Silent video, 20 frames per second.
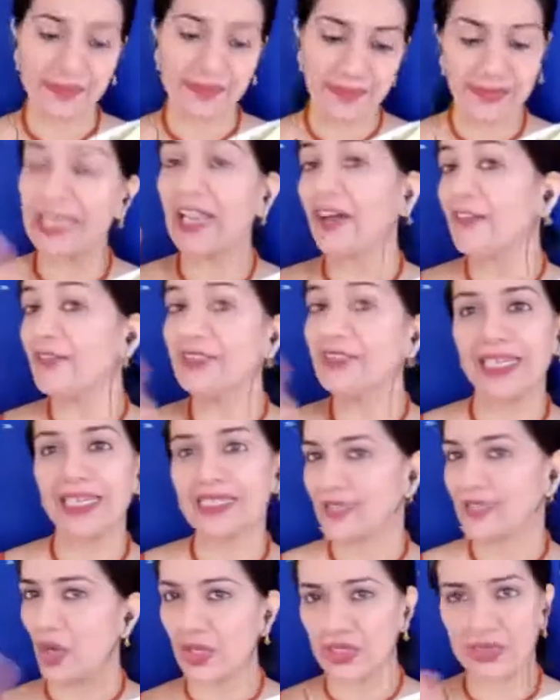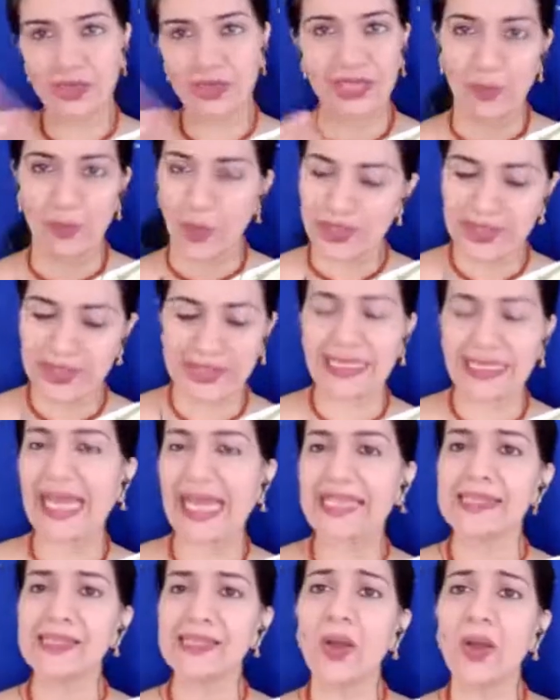They loved that song, so they wanted
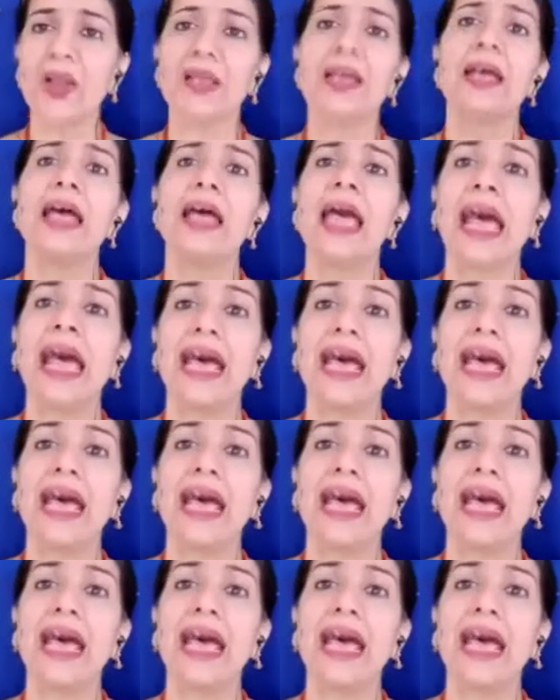that song.